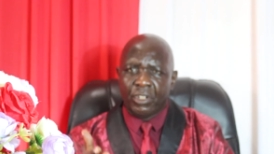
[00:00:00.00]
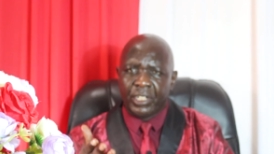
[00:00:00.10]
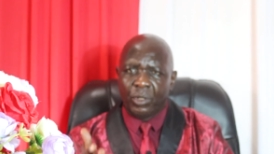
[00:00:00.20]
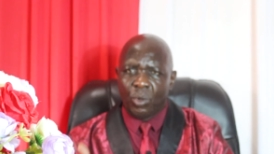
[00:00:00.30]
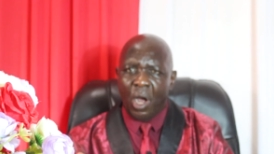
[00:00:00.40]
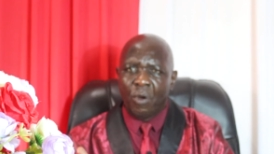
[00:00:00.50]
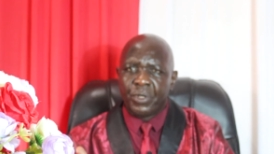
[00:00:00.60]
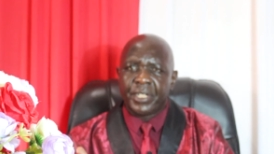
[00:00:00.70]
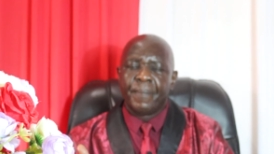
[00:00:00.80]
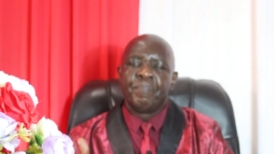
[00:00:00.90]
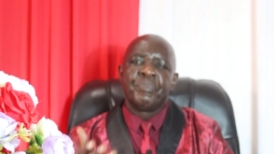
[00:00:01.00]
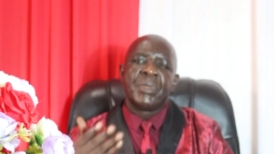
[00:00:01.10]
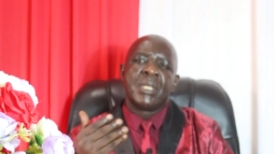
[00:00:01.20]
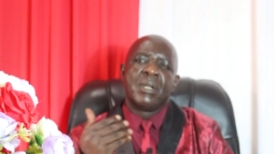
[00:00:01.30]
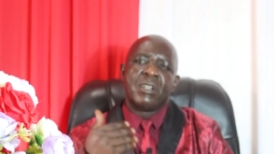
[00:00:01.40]
on the ground.
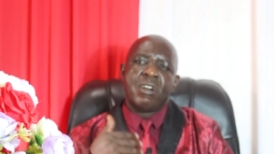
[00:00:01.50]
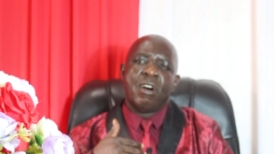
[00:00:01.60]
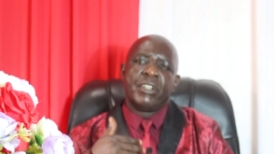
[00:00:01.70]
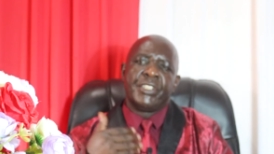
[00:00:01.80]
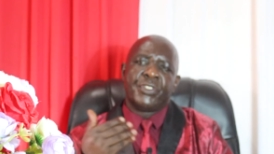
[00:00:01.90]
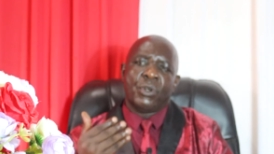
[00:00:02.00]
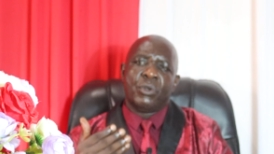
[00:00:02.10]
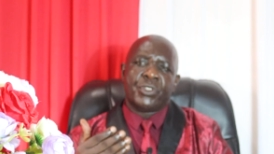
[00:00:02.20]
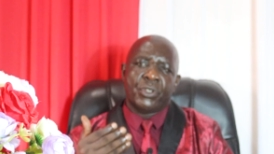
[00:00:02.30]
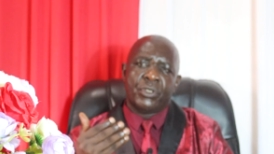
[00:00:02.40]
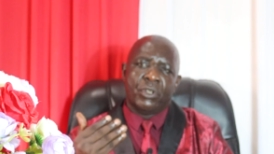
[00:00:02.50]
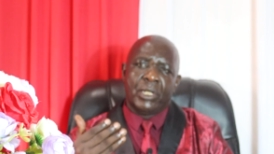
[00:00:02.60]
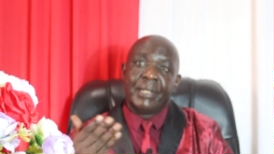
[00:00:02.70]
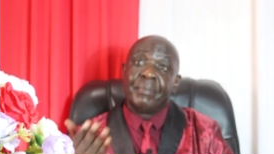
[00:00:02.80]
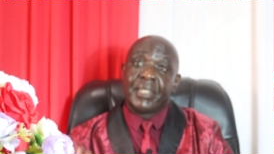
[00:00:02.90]
God is also
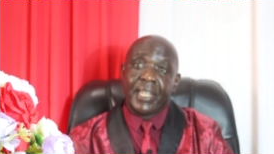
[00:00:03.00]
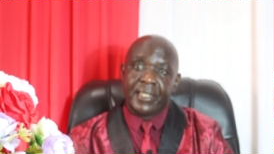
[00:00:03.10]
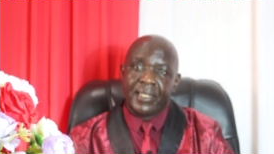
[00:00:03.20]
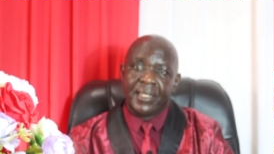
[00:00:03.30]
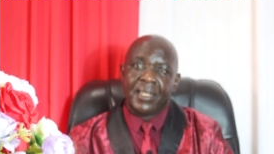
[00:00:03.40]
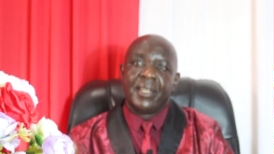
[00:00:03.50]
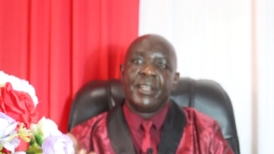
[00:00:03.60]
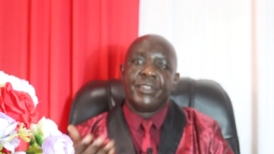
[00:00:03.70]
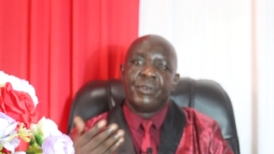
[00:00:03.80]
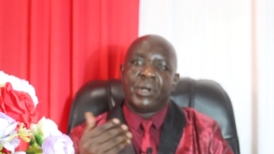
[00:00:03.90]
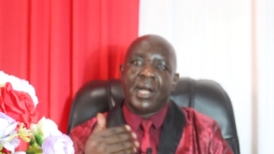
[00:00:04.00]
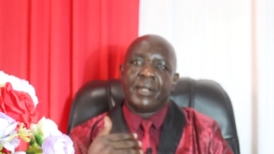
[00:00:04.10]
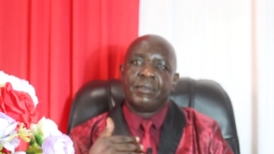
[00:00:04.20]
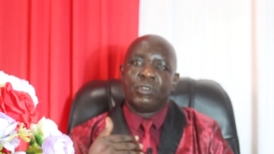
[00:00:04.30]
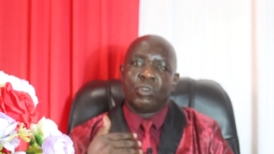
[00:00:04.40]
not limited. You
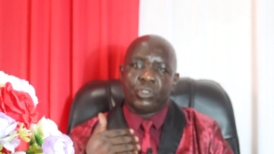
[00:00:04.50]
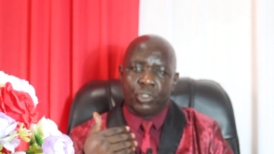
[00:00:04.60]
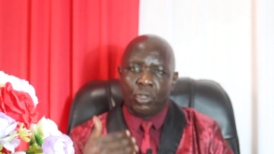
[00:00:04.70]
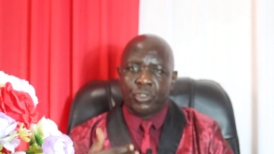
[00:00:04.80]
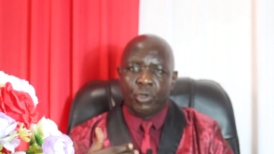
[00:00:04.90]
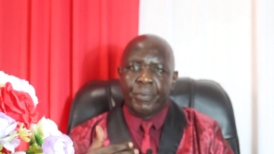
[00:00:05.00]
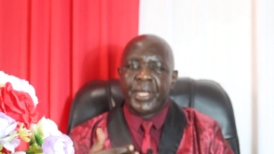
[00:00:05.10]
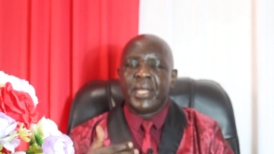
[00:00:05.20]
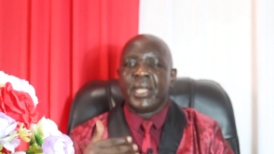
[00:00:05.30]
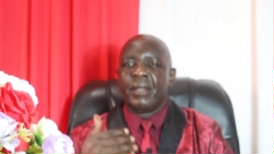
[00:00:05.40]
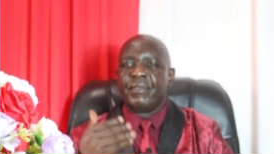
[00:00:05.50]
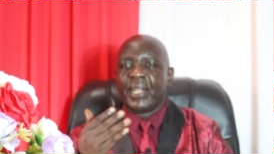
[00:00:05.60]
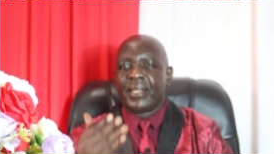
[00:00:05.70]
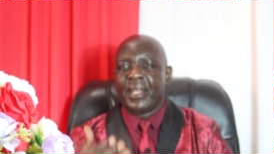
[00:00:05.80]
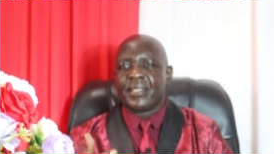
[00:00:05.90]
can talk to me. If
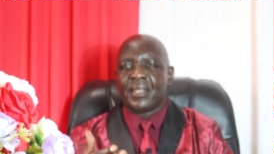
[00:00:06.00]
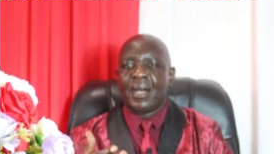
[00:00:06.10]
the case